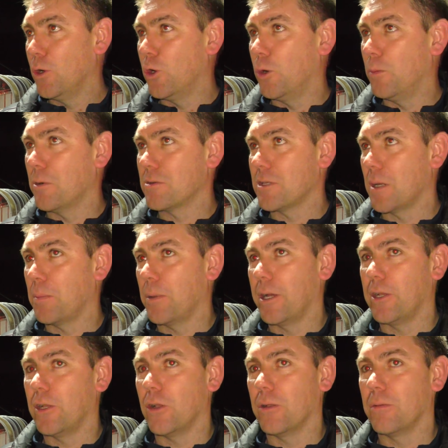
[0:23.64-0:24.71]
Almost like
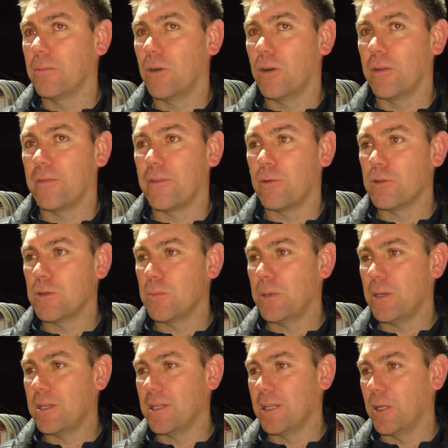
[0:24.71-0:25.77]
playing on a frozen
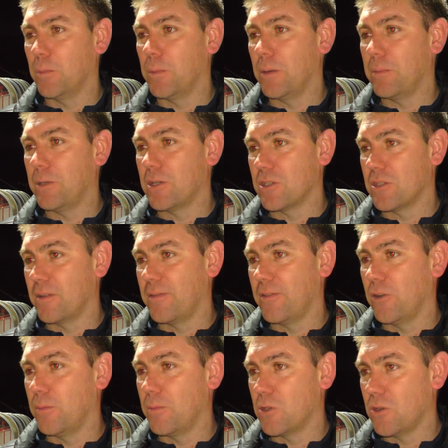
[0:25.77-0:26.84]
pitch a little bit because of the
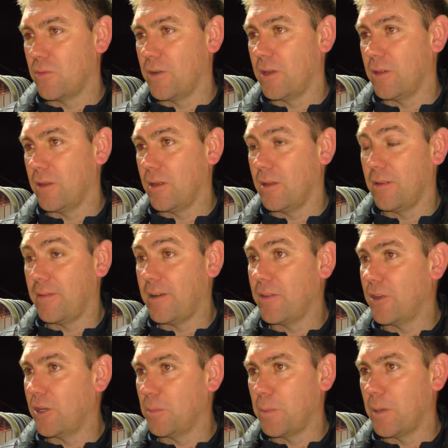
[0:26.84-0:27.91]
firmness of it and the fact
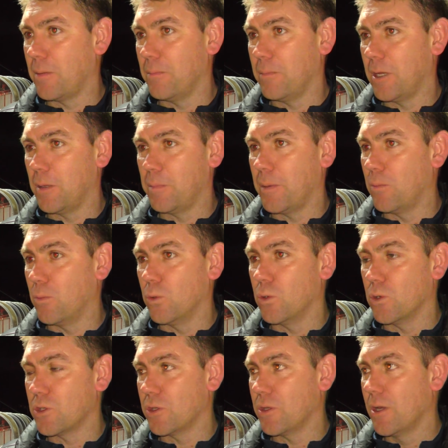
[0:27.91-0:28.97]
that it had been
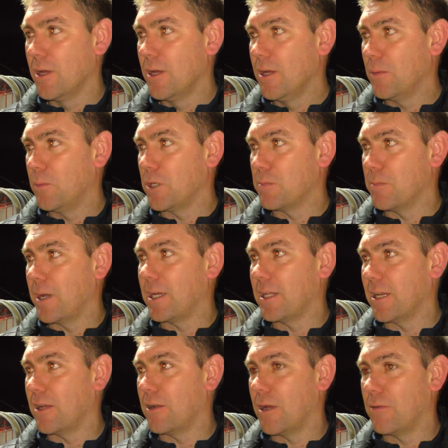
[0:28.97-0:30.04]
watered, which made
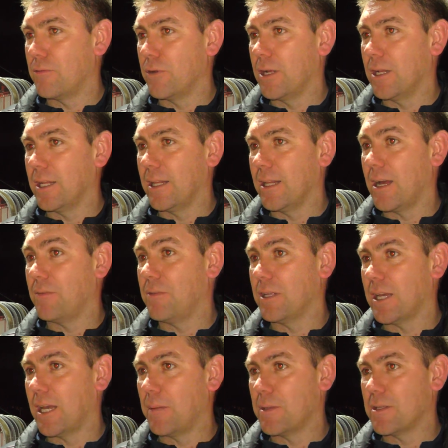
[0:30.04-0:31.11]
it a really lively
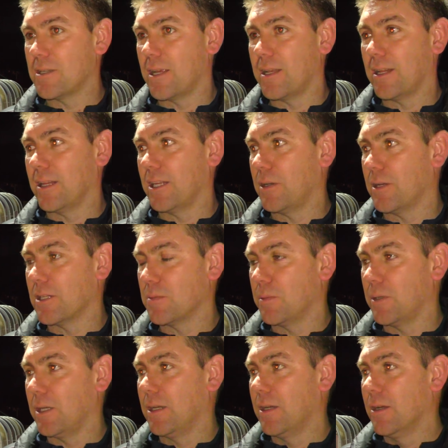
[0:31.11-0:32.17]
game, and technically you had to
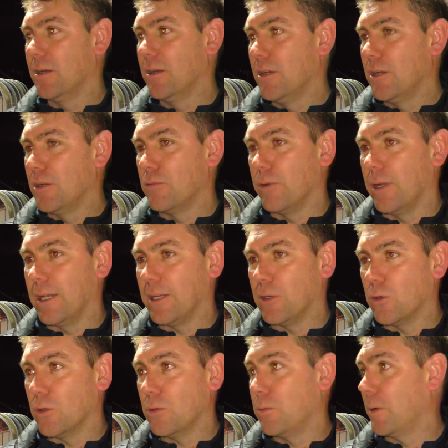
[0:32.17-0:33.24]
be really
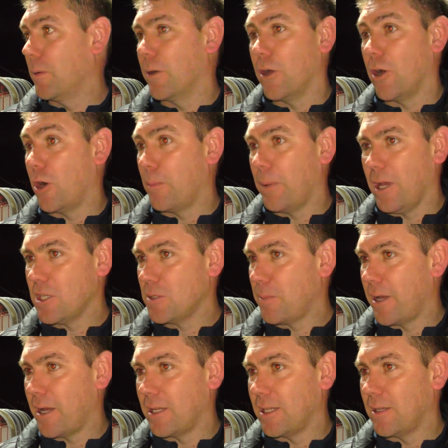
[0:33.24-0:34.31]
good. We weren't our best
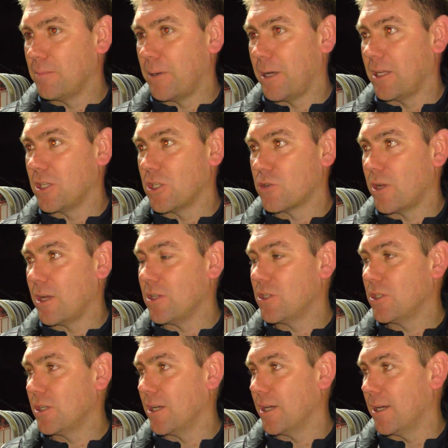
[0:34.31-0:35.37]
by any
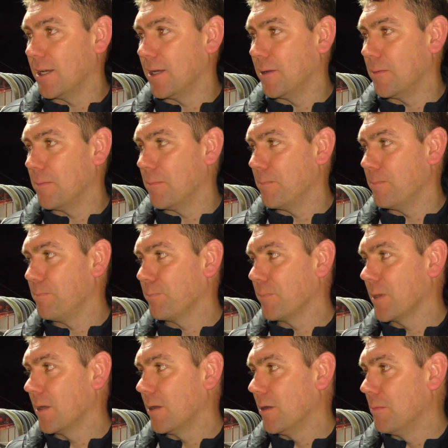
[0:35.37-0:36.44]
stretch,
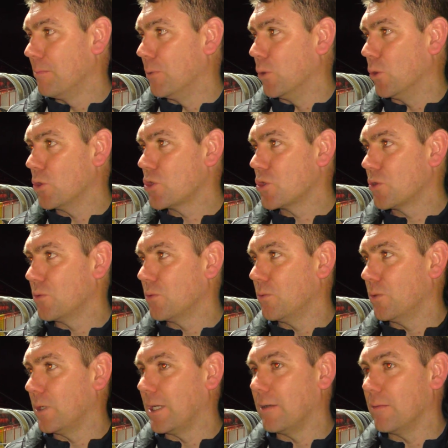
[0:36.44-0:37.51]
but
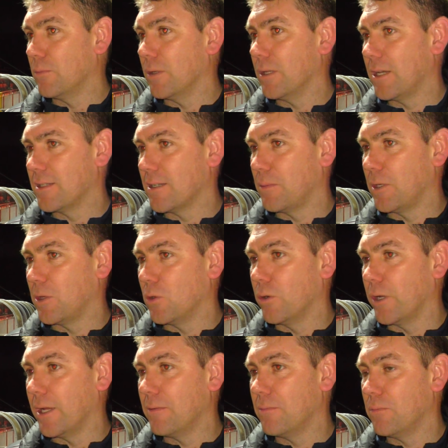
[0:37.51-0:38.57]
like I said, we
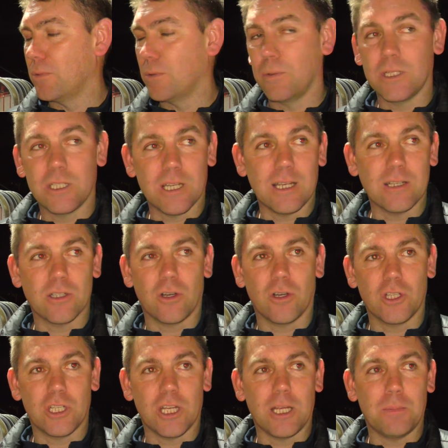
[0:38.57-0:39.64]
dug in, we changed our
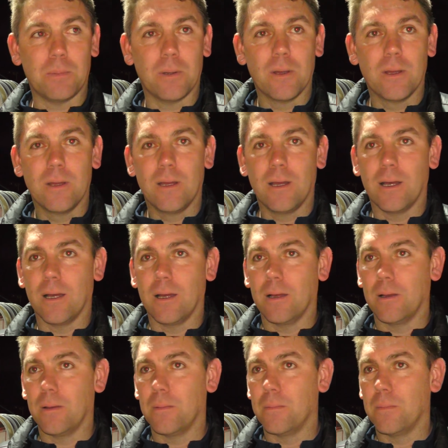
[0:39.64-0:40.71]
shape
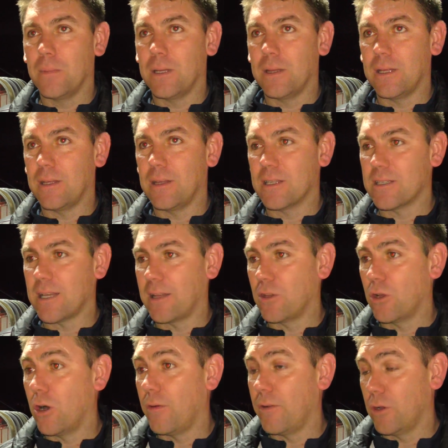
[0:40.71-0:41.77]
in the second
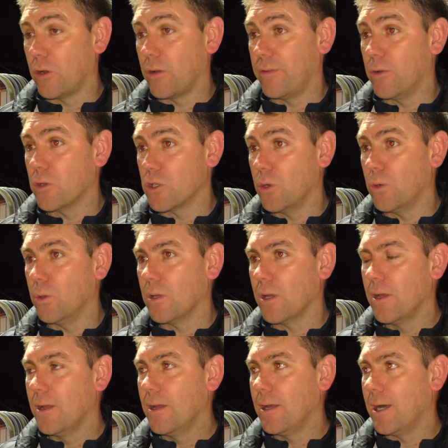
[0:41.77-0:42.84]
half and got a foothold,
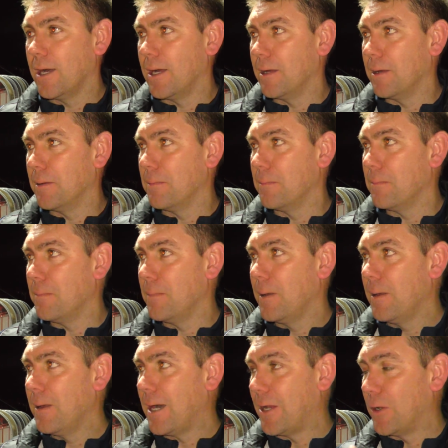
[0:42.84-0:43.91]
and
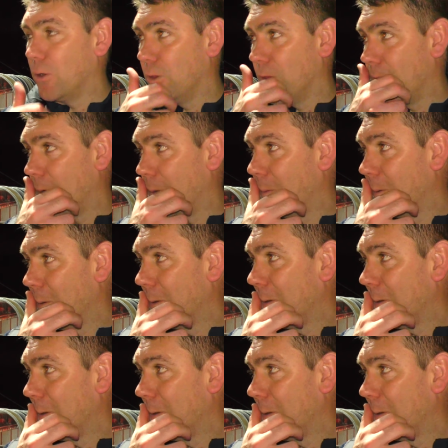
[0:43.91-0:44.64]
although